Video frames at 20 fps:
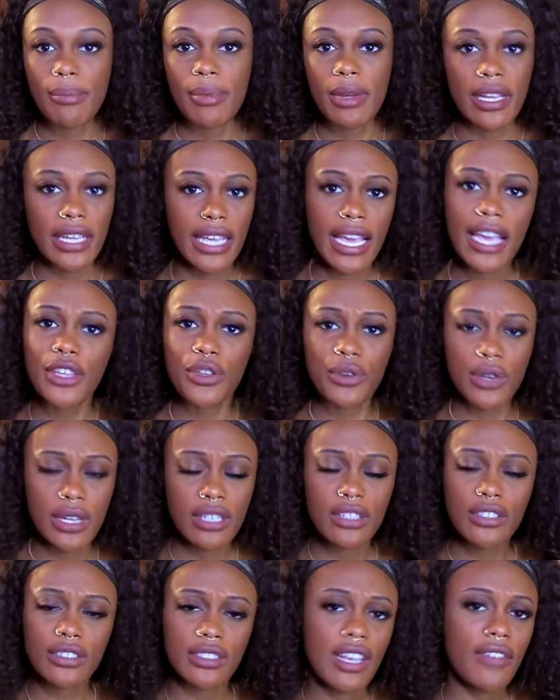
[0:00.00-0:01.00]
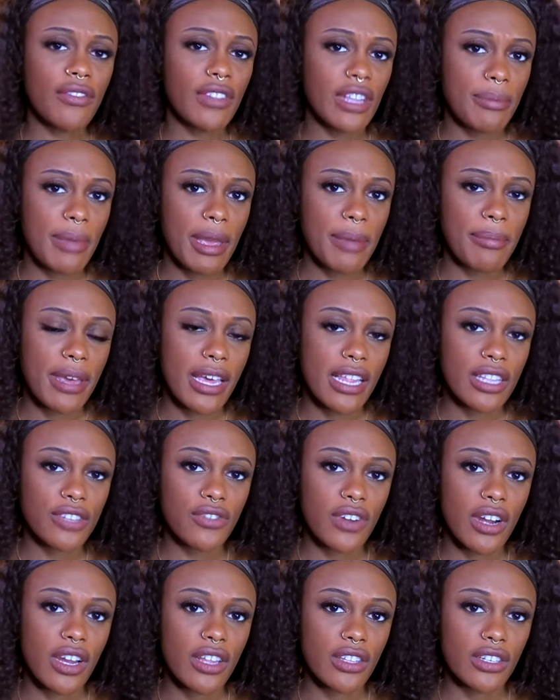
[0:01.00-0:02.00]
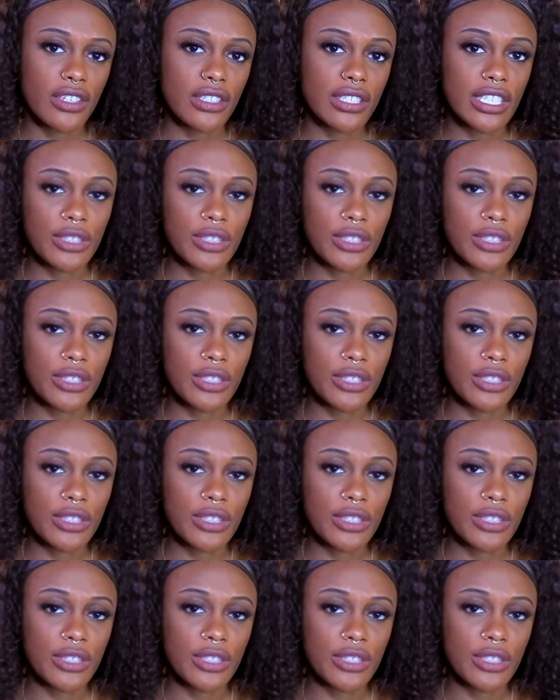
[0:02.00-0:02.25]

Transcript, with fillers: But yeah, you can definitely make baths for others